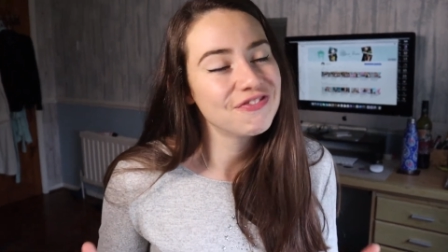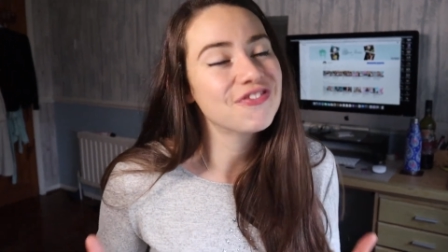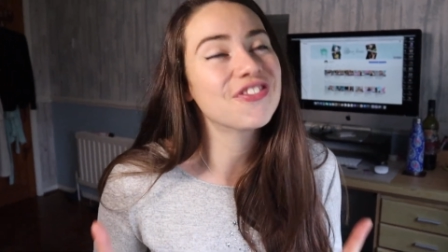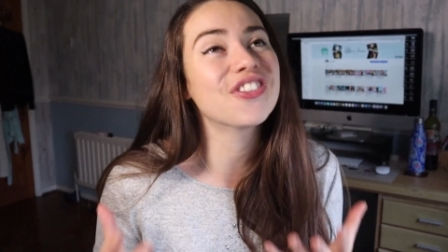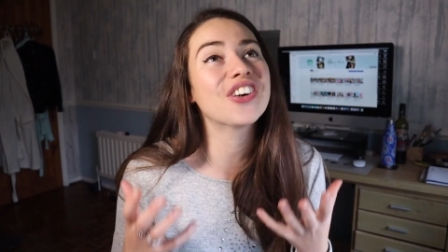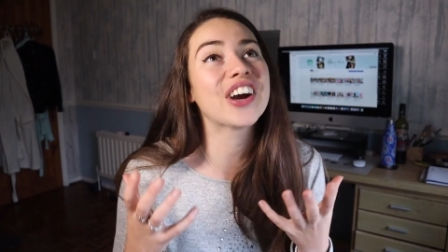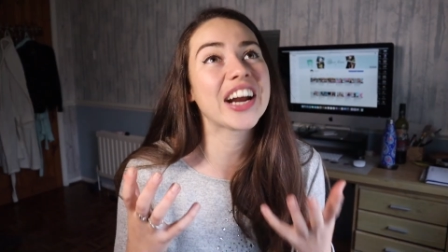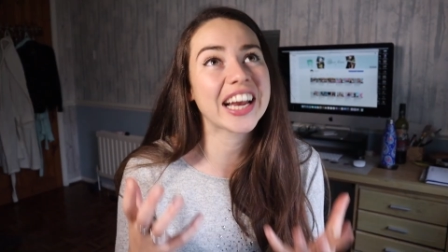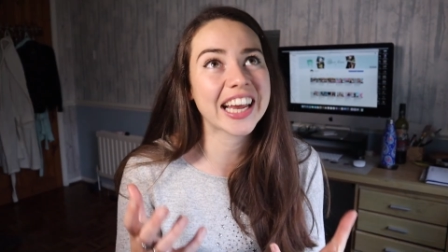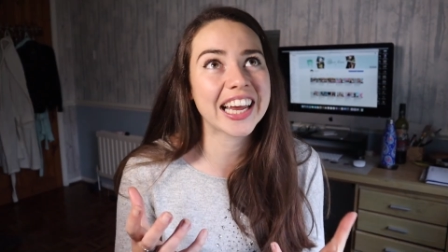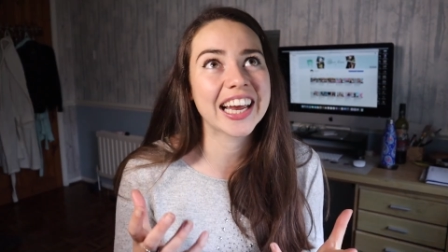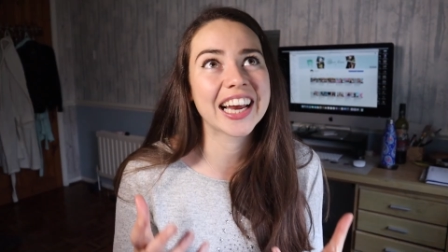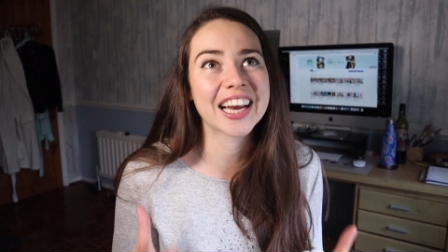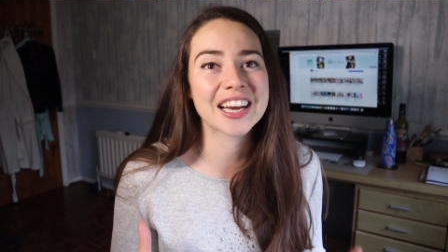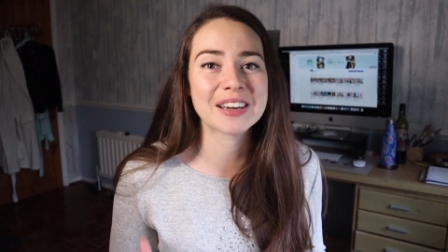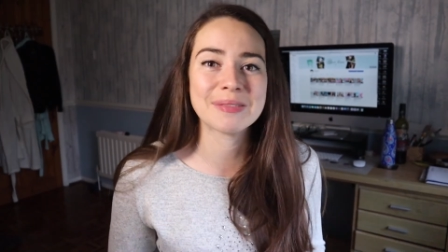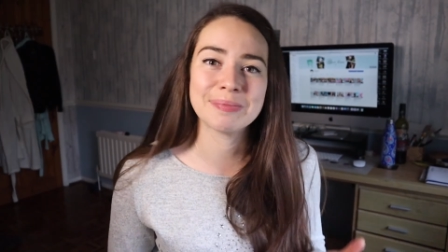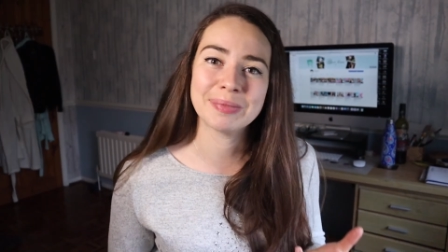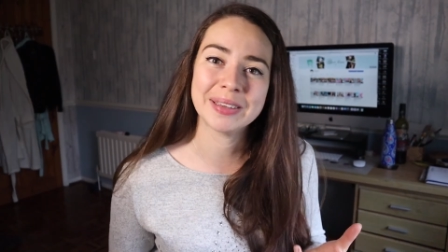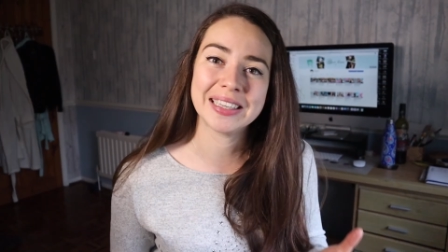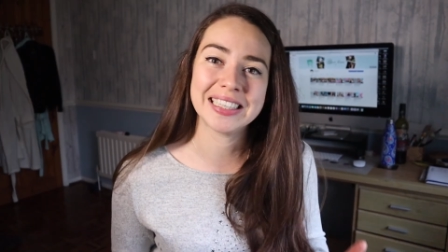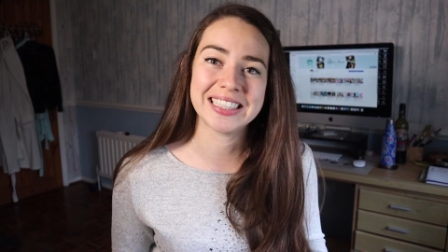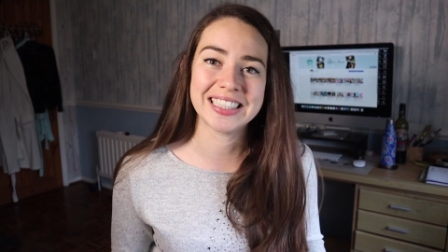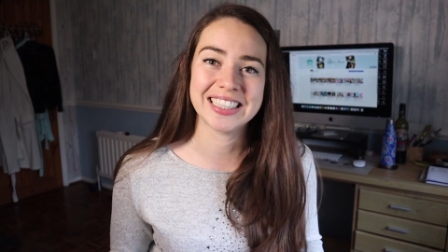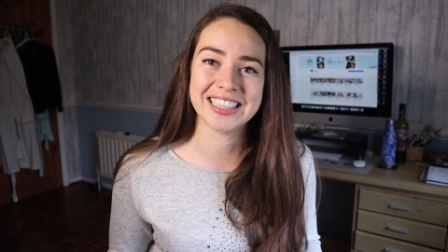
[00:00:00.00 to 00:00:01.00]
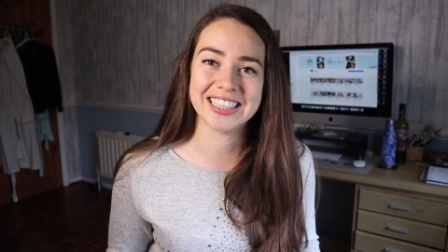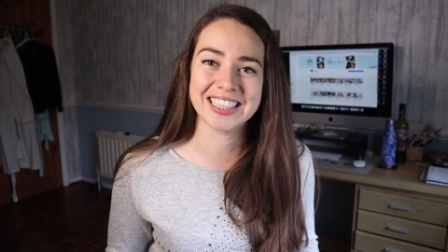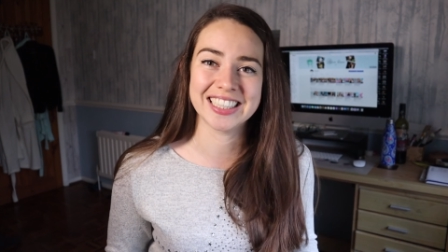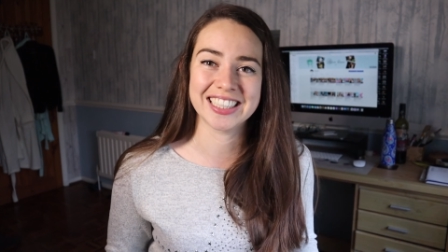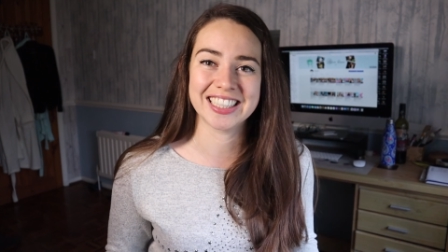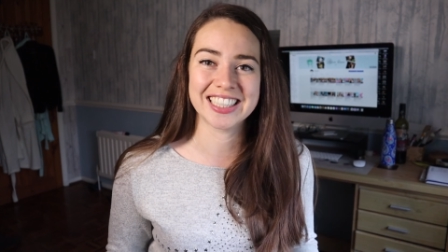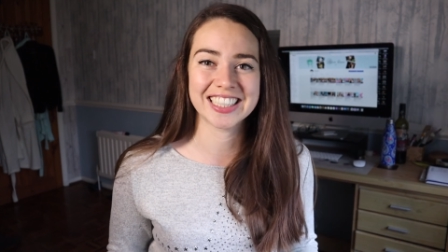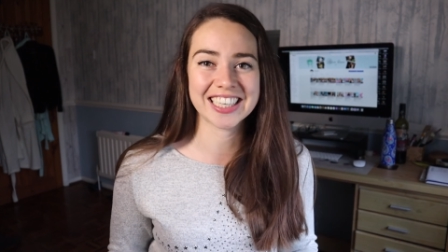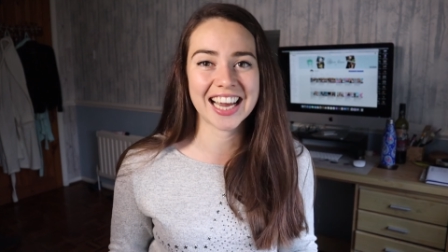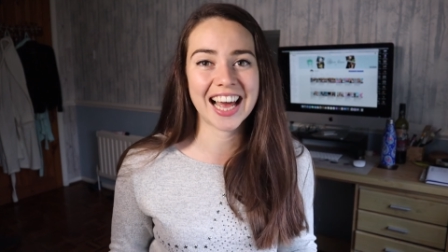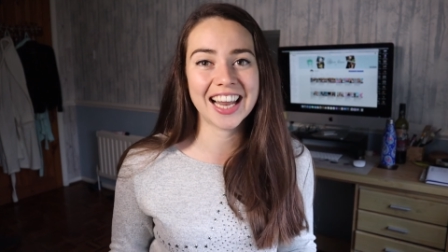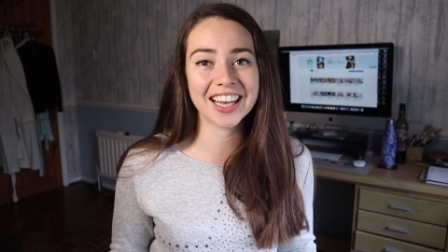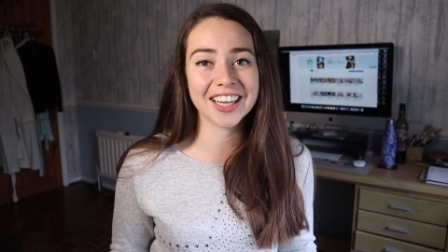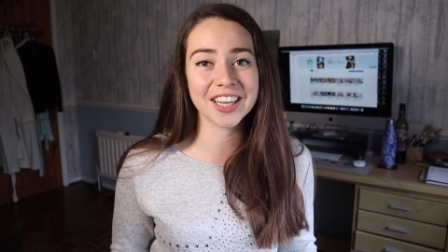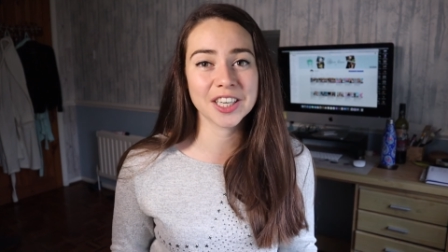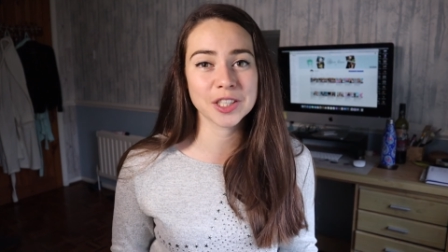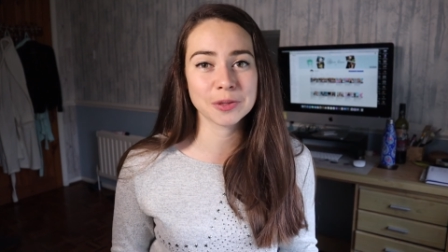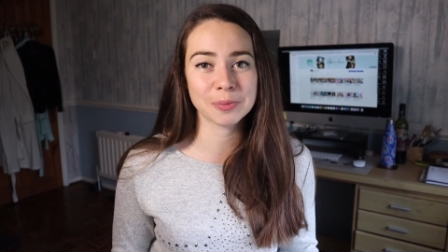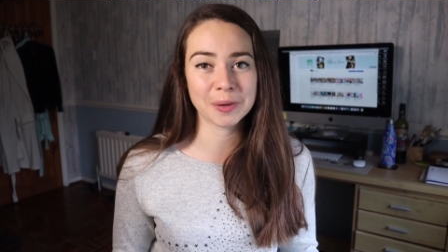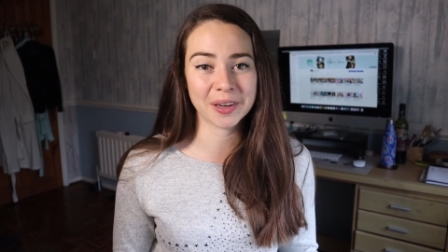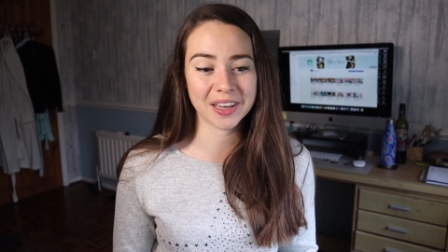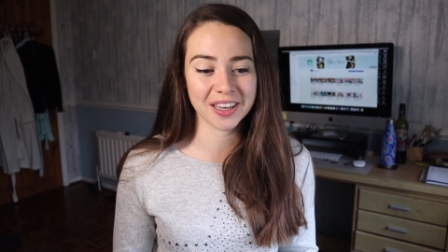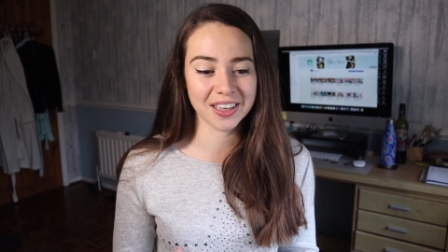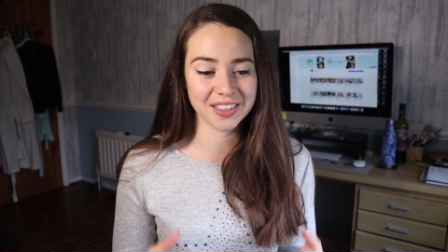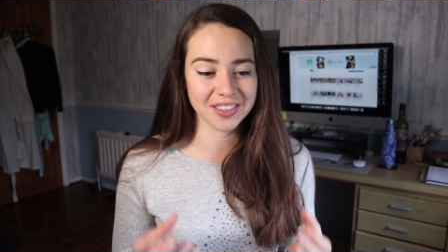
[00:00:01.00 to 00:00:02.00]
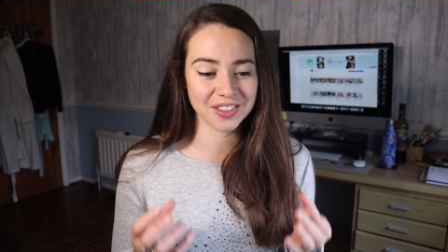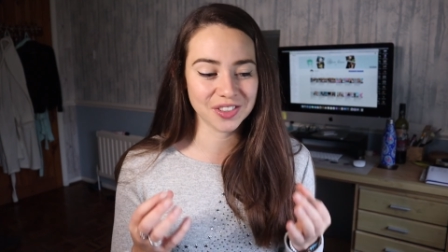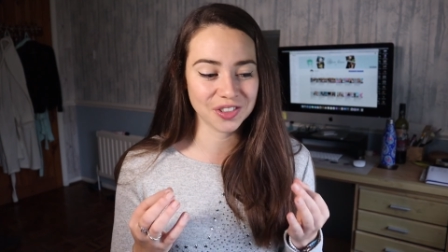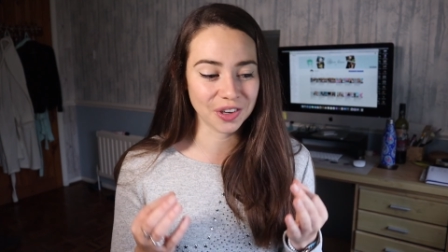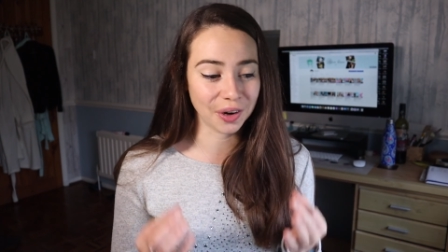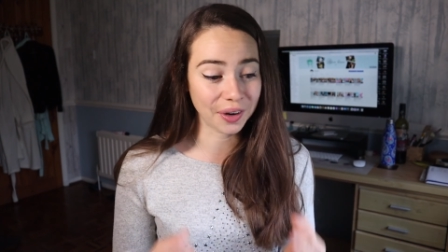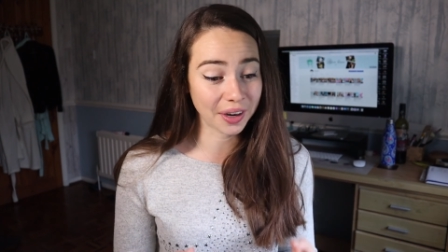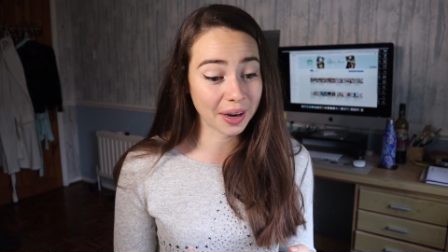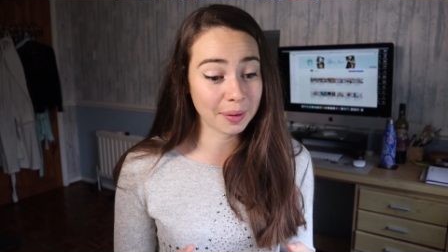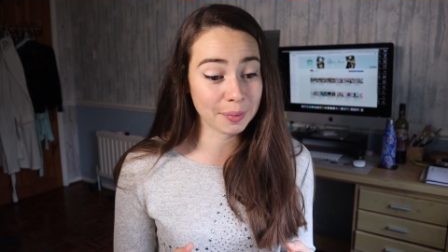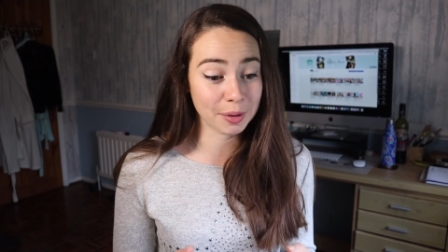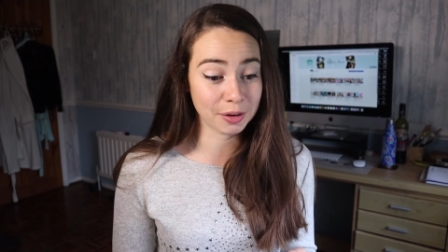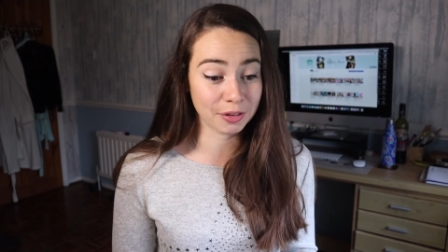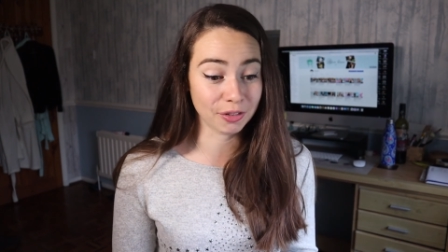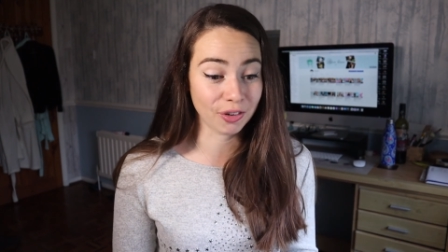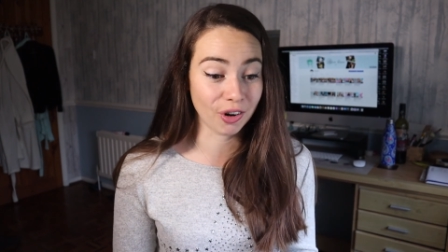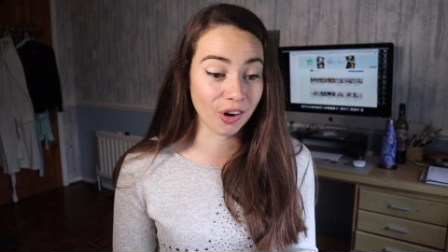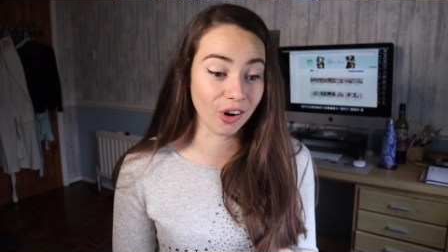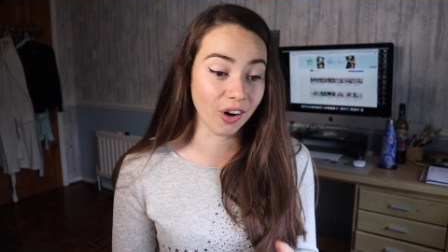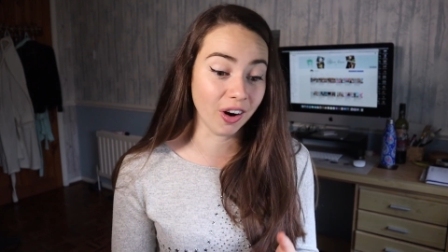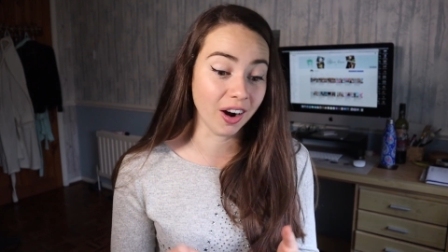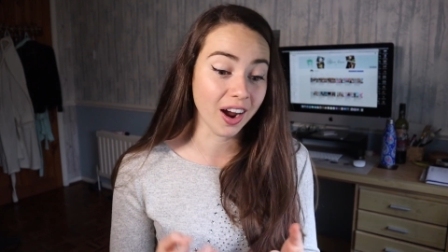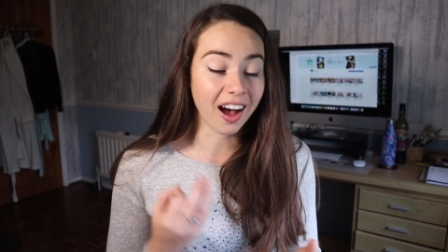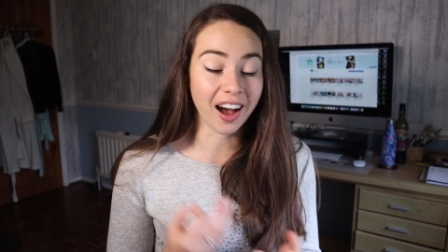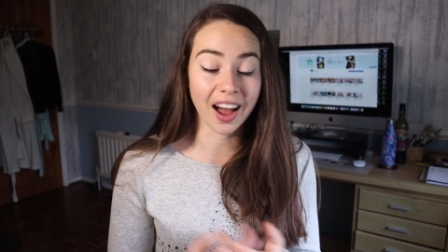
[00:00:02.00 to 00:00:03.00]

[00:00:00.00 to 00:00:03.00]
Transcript: freaking completed this challenge because don't get me wrong,